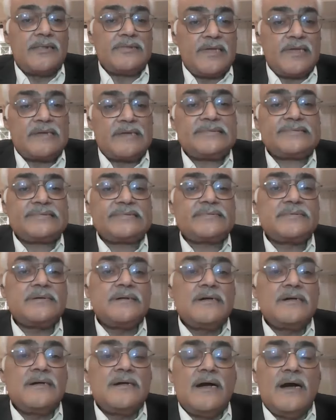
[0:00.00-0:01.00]
And yes,
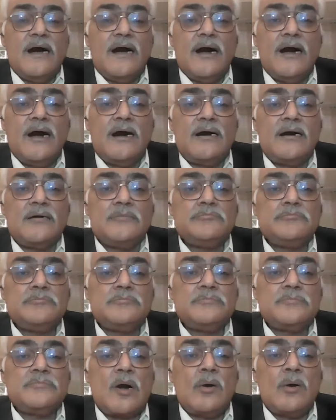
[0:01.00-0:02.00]
um,
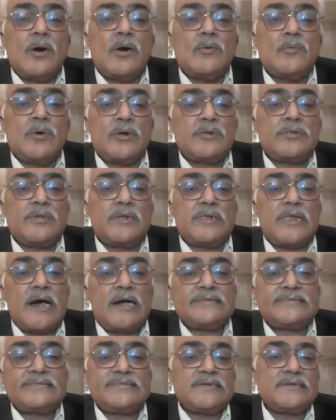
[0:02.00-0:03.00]
one of the
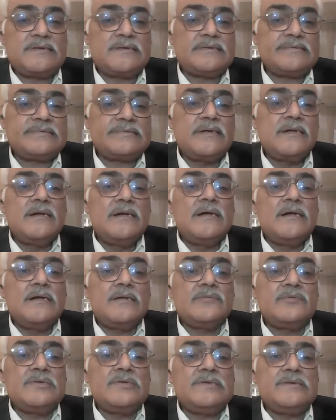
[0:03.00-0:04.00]
last thing is
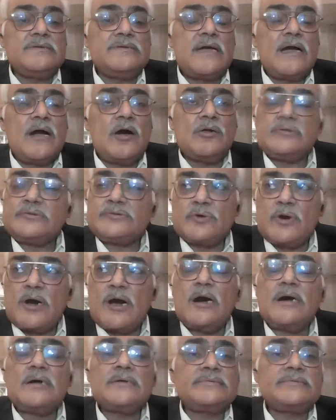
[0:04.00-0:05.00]
we
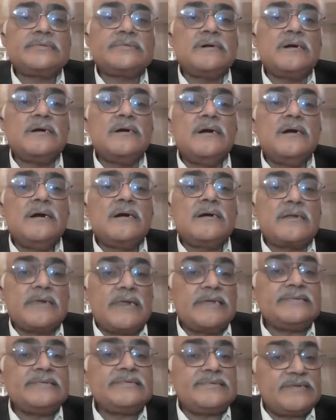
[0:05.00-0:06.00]
also ask the
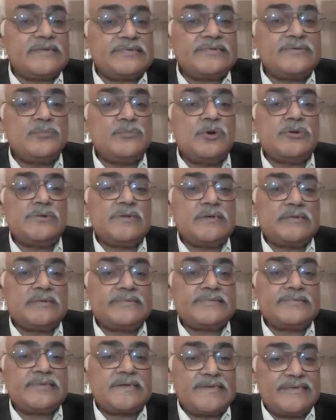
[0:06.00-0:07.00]
clients'
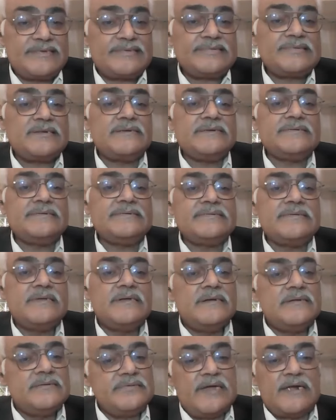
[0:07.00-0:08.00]
testimonials, the case studies
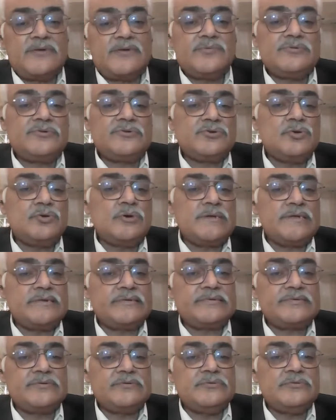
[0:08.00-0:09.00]
that we
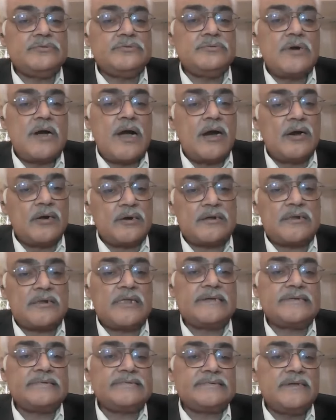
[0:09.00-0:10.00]
showcase to our
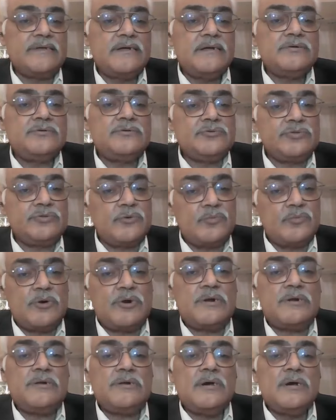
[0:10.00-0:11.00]
clients, to the
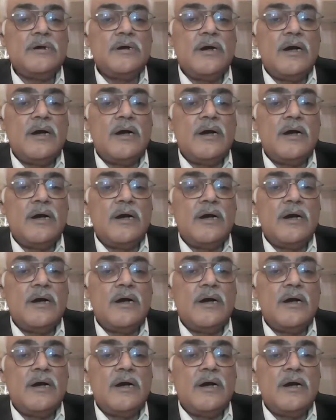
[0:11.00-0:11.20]
world.